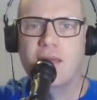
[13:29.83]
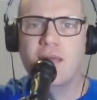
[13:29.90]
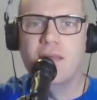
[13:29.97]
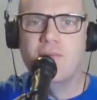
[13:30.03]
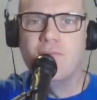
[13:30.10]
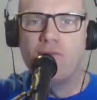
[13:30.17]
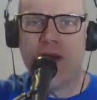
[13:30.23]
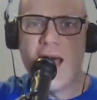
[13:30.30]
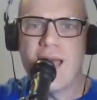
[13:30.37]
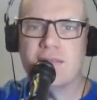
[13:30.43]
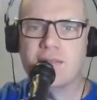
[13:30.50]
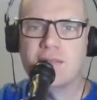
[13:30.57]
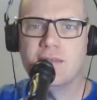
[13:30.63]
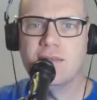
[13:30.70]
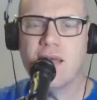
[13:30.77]

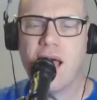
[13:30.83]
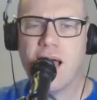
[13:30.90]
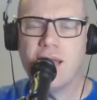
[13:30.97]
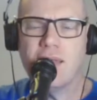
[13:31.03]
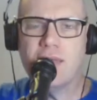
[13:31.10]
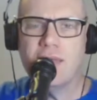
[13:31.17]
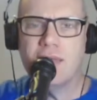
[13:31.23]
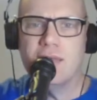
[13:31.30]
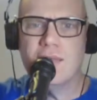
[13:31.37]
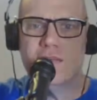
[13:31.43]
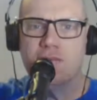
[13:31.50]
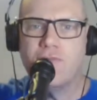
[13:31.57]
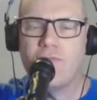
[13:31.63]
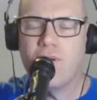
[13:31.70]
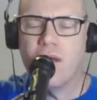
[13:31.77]
Invited all
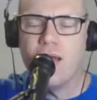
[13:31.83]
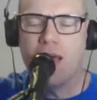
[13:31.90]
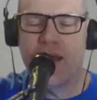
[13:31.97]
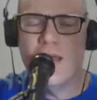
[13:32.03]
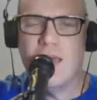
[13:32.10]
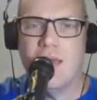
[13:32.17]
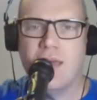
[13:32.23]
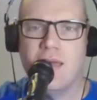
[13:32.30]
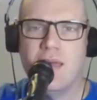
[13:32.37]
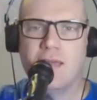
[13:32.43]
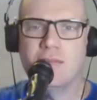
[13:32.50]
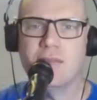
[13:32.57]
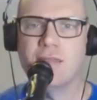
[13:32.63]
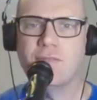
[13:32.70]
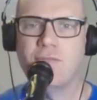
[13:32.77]
his
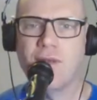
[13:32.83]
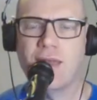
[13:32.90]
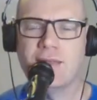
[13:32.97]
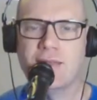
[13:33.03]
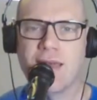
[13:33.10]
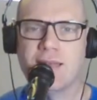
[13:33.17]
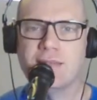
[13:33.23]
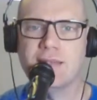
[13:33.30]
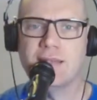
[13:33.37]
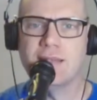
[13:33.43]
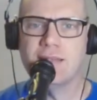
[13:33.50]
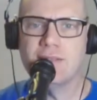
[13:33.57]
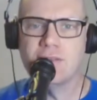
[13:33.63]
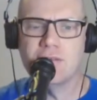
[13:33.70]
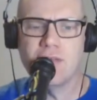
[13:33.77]
friends. That's fantastic.
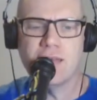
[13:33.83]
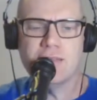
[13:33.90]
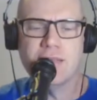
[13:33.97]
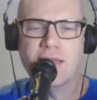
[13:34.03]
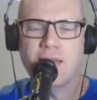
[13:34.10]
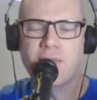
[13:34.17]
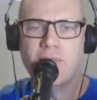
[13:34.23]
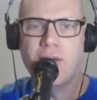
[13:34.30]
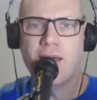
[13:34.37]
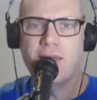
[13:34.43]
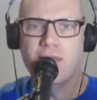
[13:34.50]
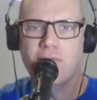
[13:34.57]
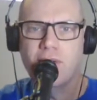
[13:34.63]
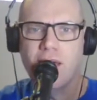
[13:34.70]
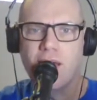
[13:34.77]
Let's do that second part.
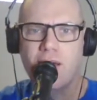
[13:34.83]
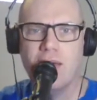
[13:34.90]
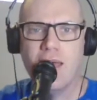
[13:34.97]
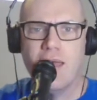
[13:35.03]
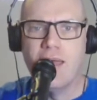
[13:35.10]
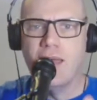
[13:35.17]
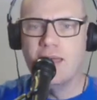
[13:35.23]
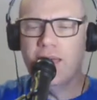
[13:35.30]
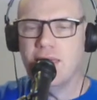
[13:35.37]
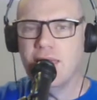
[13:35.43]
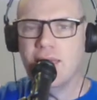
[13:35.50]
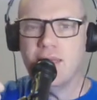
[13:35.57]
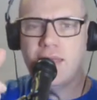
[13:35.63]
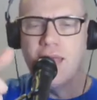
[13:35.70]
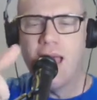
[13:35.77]
Here we go.
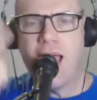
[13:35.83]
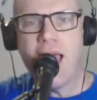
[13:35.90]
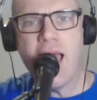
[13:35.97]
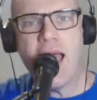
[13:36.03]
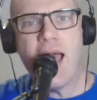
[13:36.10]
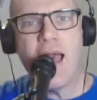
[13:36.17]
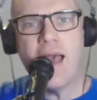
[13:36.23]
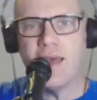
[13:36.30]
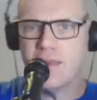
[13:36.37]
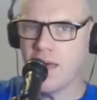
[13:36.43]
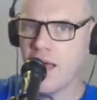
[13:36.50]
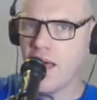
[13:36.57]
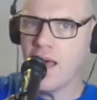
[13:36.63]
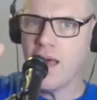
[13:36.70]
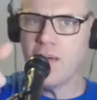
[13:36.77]
He had
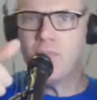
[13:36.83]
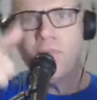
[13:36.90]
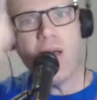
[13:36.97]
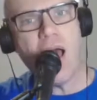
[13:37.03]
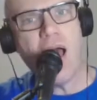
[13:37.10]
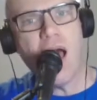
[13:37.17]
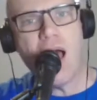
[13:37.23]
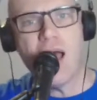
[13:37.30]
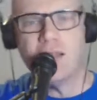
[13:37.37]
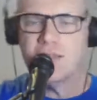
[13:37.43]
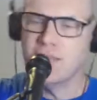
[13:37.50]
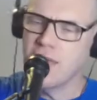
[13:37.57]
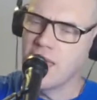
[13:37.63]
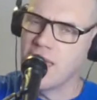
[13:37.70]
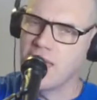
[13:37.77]
a
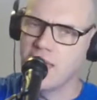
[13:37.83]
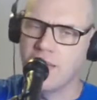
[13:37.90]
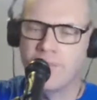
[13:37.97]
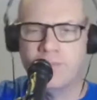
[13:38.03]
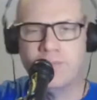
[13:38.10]
party.